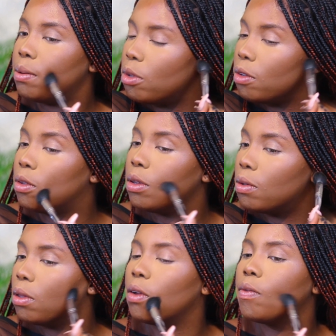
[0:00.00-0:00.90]
I'm just
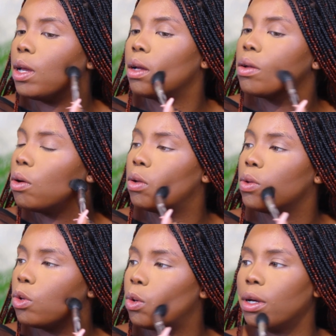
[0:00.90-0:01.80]
dusting off that
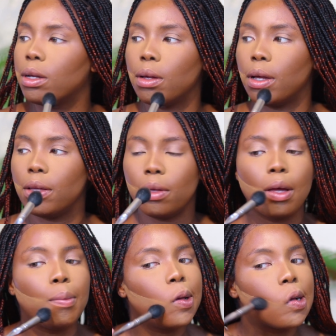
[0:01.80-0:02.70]
contour
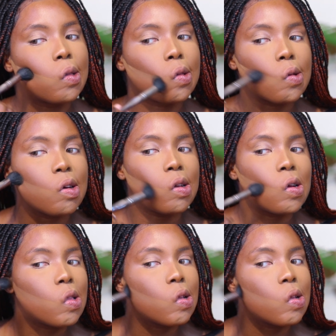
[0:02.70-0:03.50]
I baked so that